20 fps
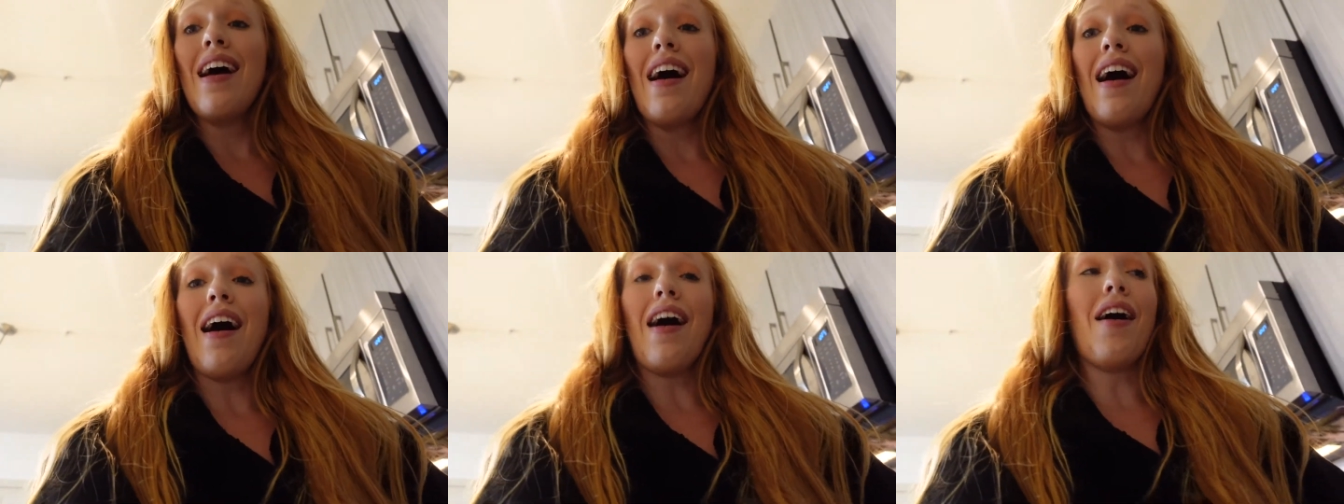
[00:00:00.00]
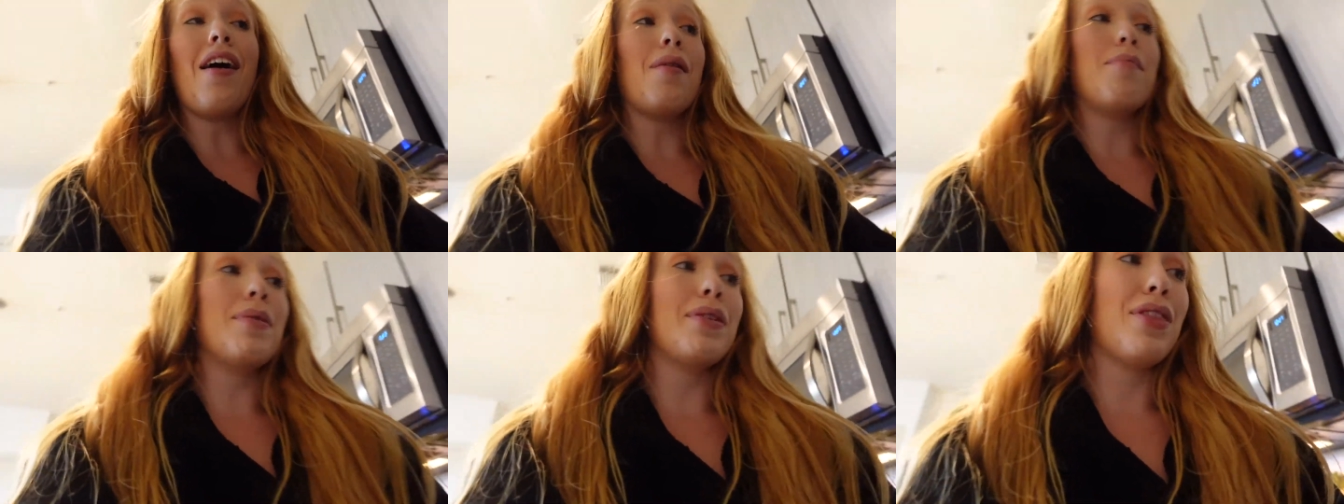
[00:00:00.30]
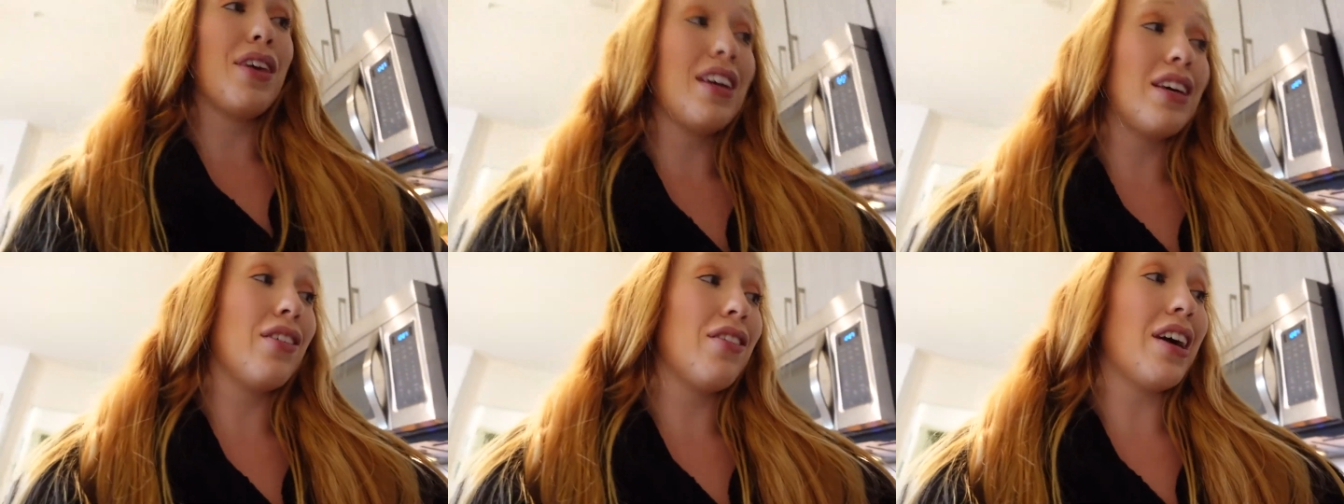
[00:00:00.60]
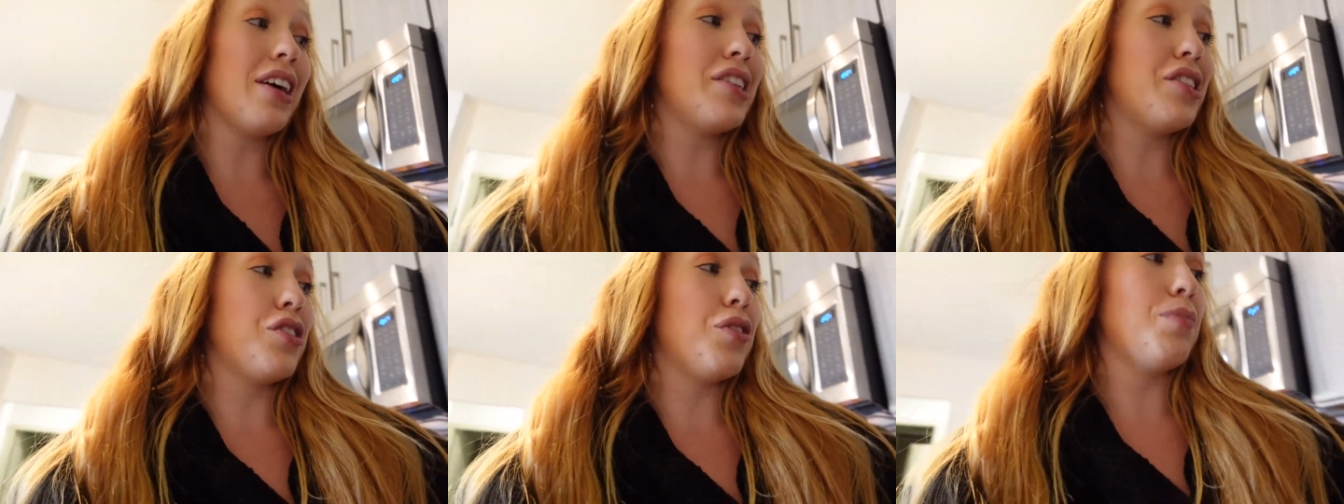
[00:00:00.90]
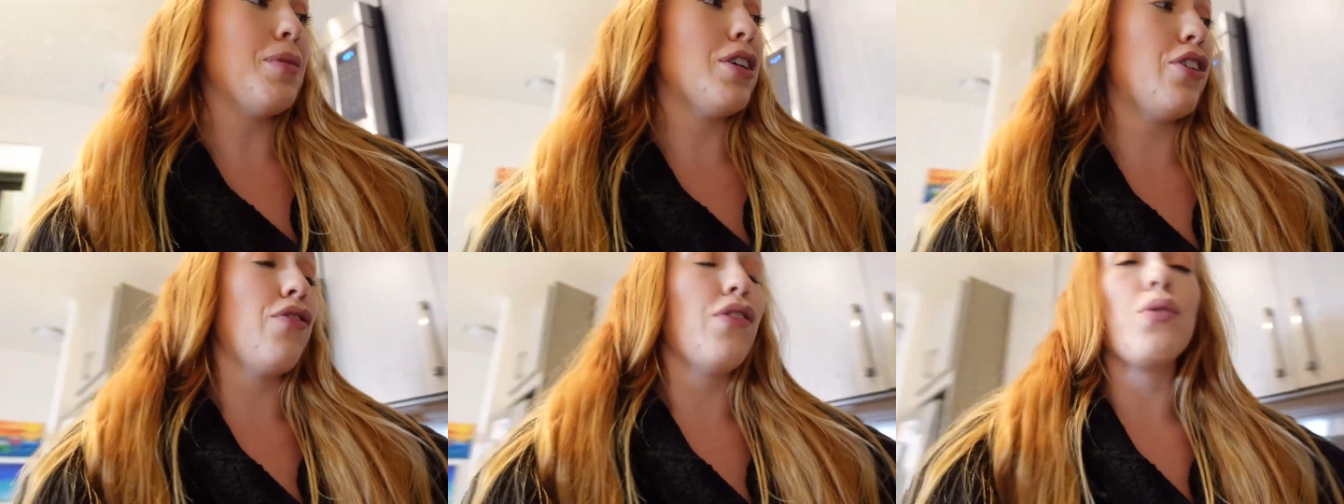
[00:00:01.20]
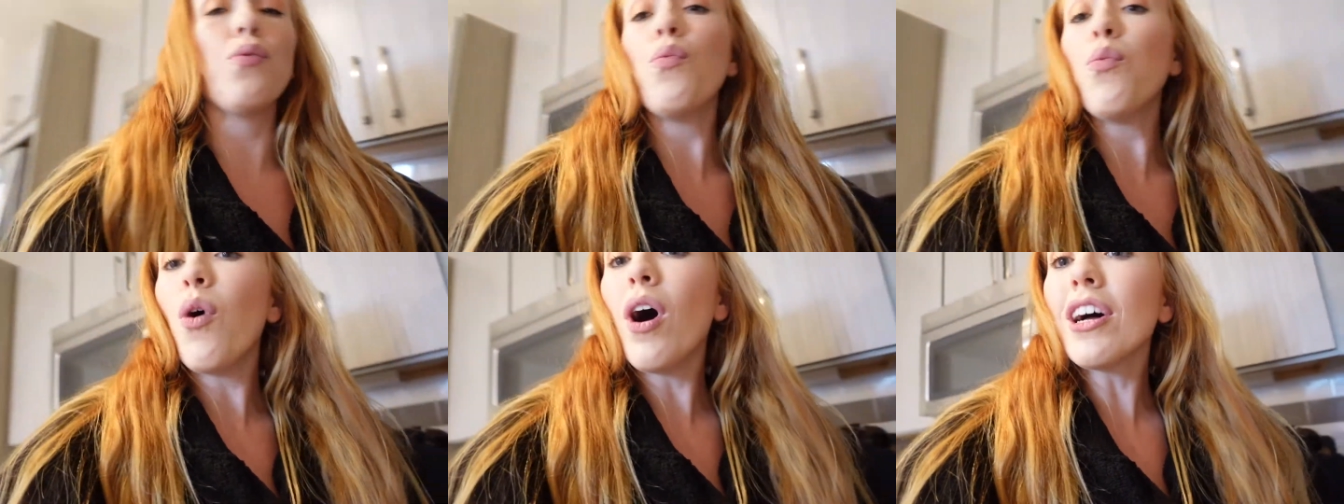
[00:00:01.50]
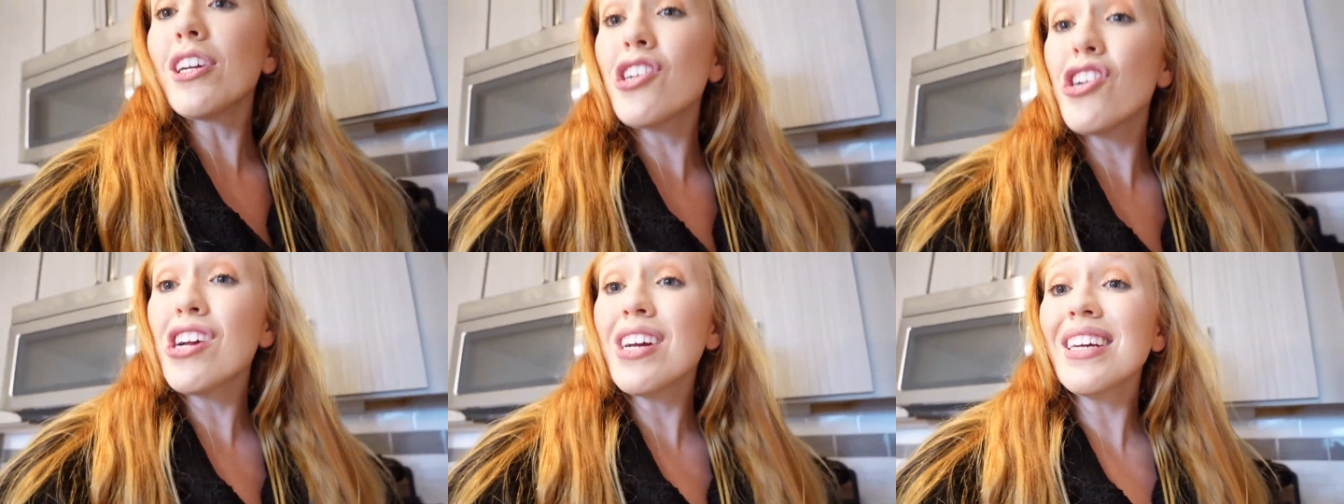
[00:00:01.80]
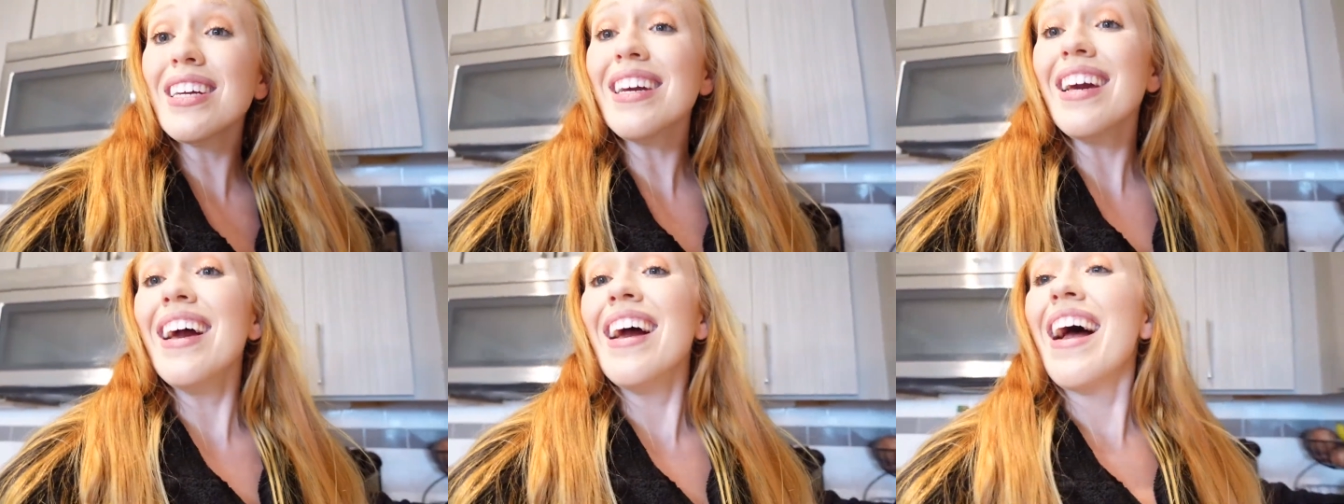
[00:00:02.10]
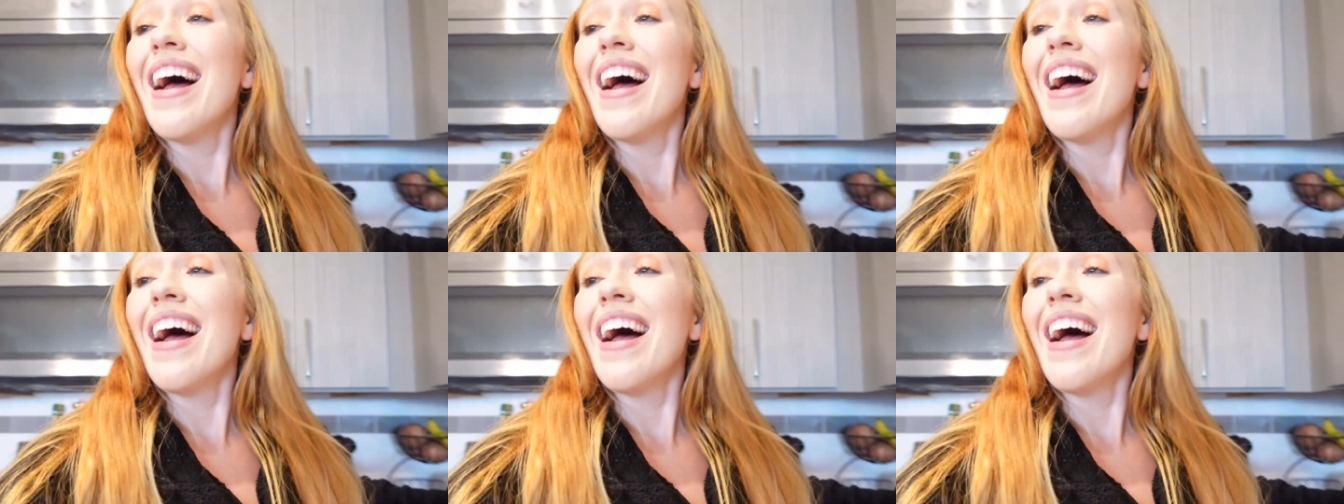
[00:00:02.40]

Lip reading: But thank you guys so much for watching.